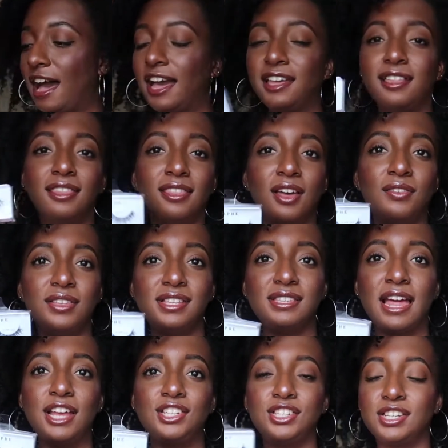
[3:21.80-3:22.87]
I love these
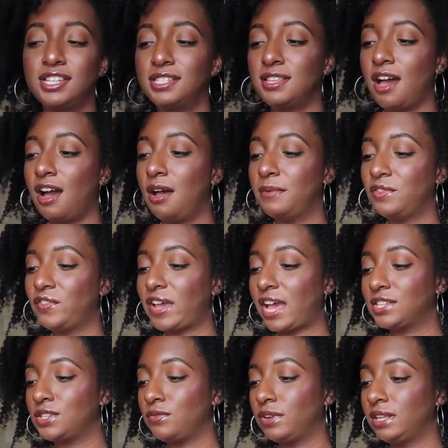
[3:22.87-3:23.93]
lashes. If you
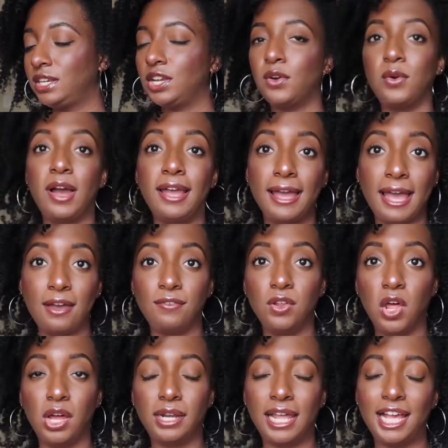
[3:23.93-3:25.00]
guys don't really know, I have
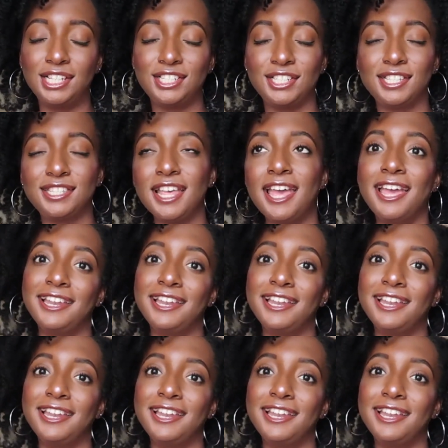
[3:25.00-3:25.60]
long lashes